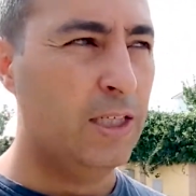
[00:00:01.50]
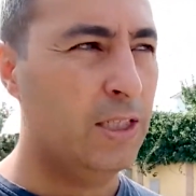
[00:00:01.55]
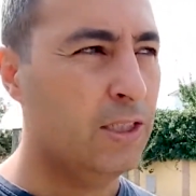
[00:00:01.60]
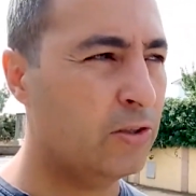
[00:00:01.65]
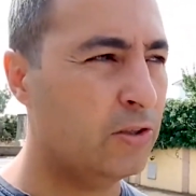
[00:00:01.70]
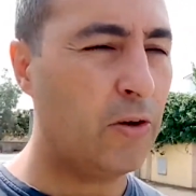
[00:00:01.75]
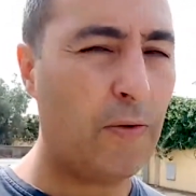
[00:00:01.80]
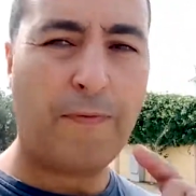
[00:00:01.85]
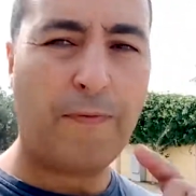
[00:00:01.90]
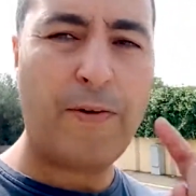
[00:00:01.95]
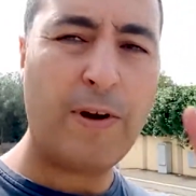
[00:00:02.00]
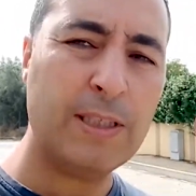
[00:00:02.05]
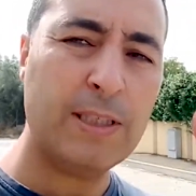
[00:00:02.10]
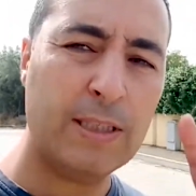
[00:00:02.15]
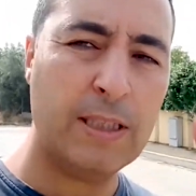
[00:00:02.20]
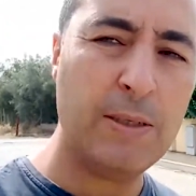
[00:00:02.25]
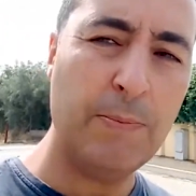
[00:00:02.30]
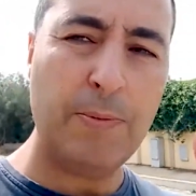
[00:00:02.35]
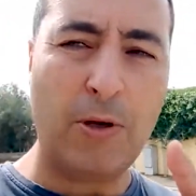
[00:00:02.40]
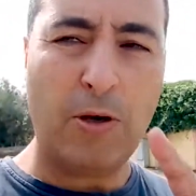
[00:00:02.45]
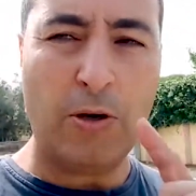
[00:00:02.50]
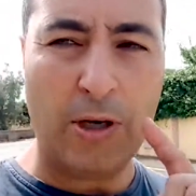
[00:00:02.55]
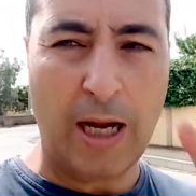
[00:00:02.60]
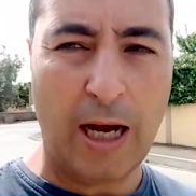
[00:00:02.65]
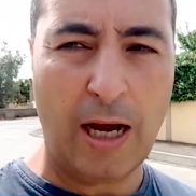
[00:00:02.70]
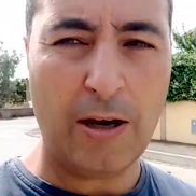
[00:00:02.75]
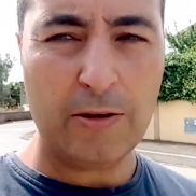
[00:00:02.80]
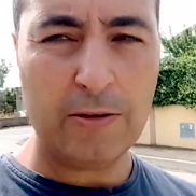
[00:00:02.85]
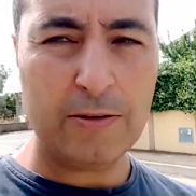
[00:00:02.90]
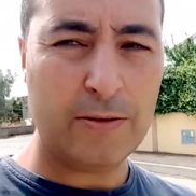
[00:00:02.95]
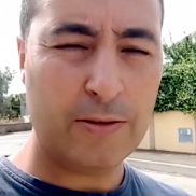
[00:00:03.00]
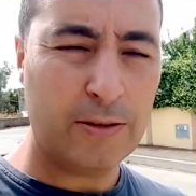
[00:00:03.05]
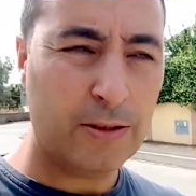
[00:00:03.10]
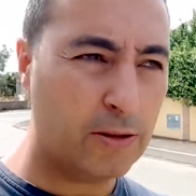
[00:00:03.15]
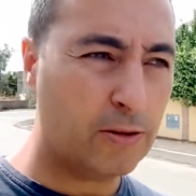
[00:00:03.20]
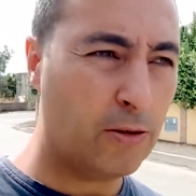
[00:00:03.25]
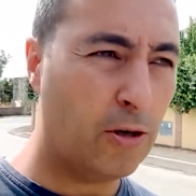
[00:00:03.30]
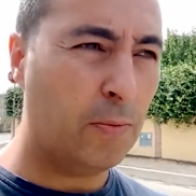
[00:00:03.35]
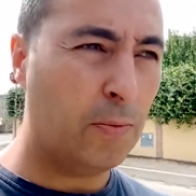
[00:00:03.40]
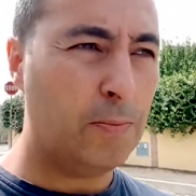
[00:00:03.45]
So first tip on how to
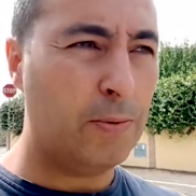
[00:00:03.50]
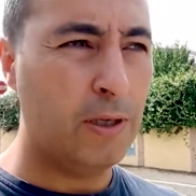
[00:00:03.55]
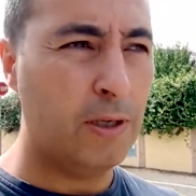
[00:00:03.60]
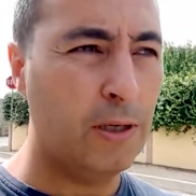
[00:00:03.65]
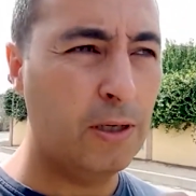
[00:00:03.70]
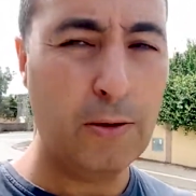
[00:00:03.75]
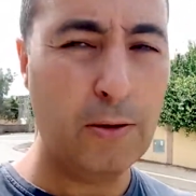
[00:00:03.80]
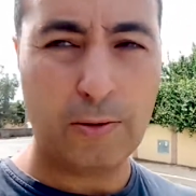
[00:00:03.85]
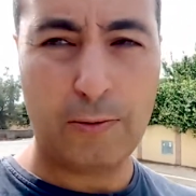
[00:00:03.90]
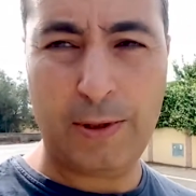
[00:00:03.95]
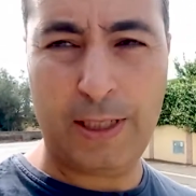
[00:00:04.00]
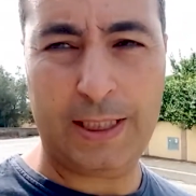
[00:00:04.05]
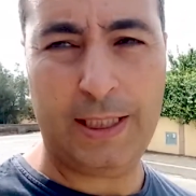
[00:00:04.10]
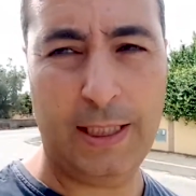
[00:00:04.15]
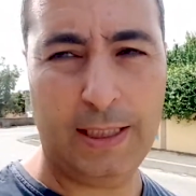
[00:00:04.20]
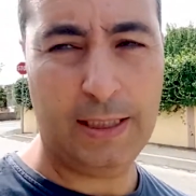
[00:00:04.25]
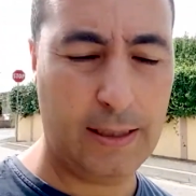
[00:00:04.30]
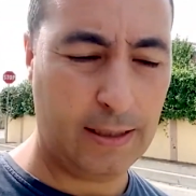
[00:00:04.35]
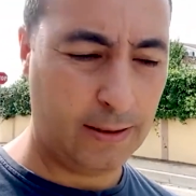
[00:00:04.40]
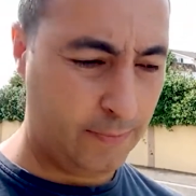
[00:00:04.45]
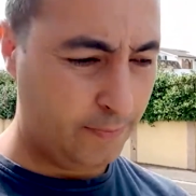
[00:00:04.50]
stop quitting.